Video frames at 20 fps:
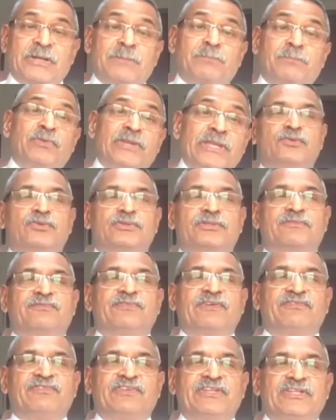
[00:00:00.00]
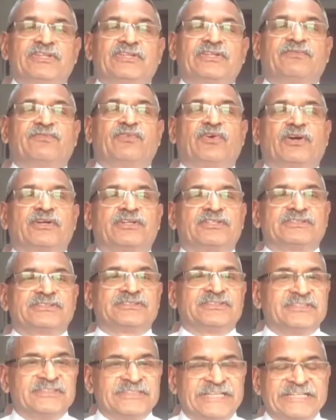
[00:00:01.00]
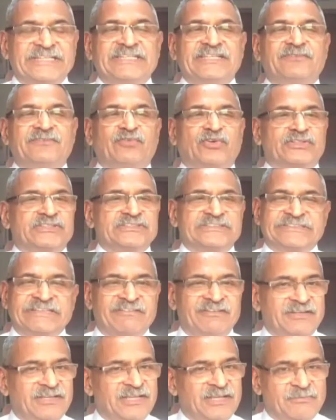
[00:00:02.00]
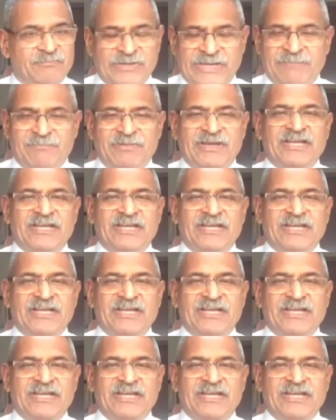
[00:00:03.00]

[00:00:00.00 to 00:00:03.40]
but preponed to the 15th of August 1947,